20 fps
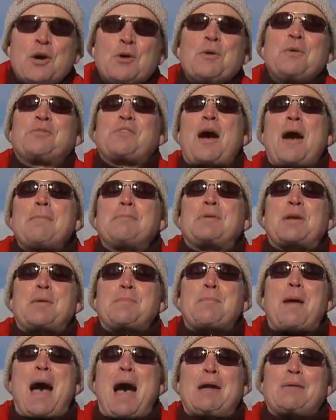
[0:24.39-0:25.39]
We've come to
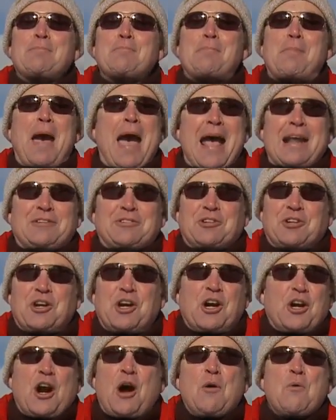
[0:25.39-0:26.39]
Mount
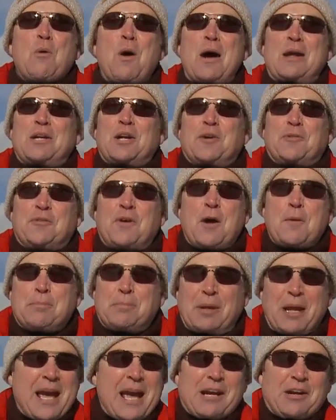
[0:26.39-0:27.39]
Bachelor, a wonderful
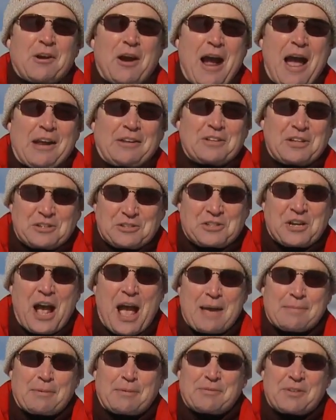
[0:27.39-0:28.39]
playground this
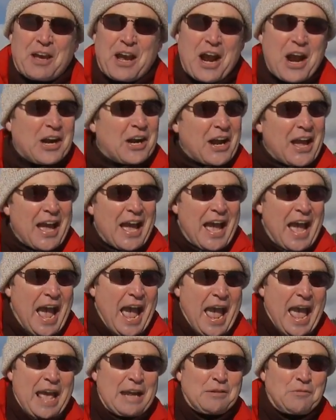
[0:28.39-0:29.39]
time of year,
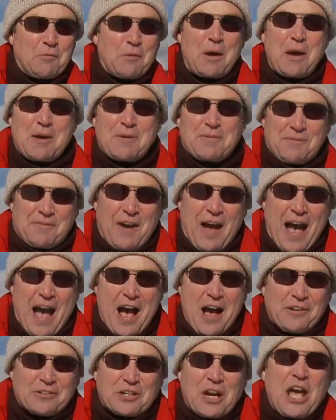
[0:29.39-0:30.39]
and we
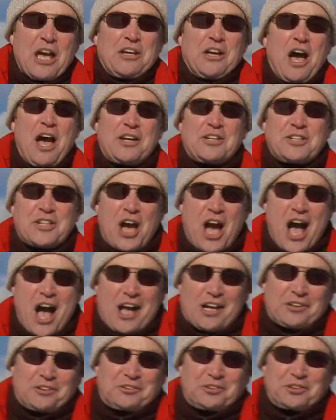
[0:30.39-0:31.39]
found a dog